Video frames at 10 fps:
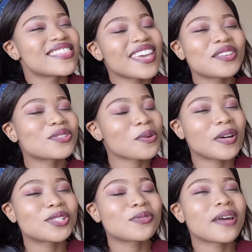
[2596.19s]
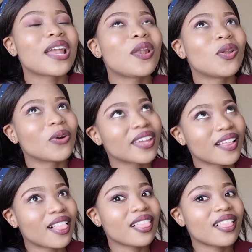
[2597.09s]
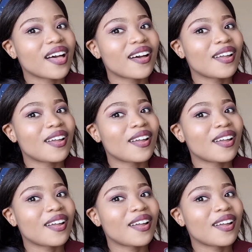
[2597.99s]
Thank you so much to my loyal